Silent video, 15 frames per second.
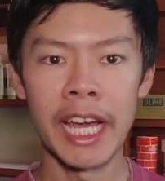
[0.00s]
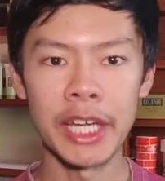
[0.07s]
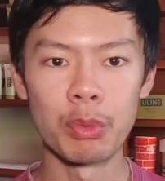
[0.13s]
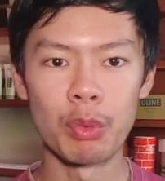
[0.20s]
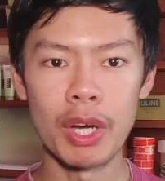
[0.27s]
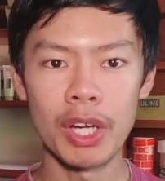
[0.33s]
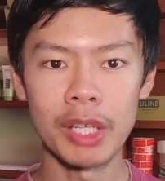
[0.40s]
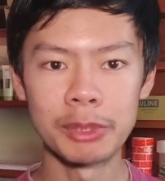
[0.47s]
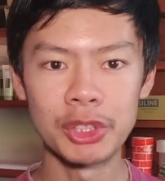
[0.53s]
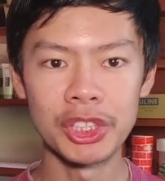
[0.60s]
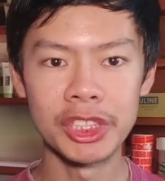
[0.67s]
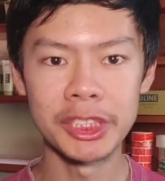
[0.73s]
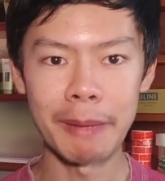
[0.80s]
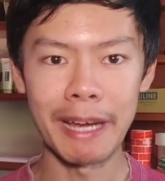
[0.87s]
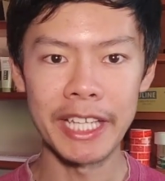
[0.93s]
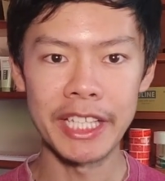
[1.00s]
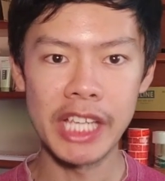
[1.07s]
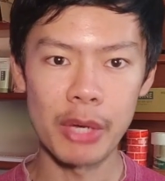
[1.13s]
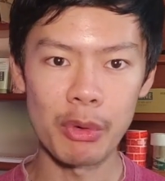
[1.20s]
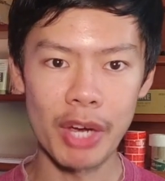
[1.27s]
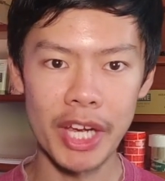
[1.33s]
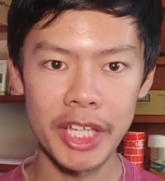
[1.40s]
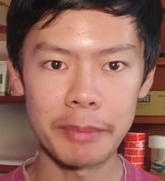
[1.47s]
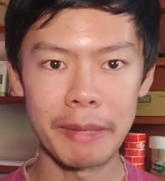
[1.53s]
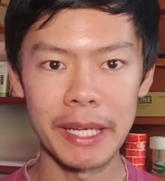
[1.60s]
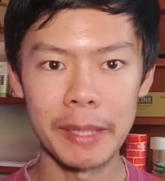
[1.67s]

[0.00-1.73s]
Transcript: Hi, welcome to Inspire DIY.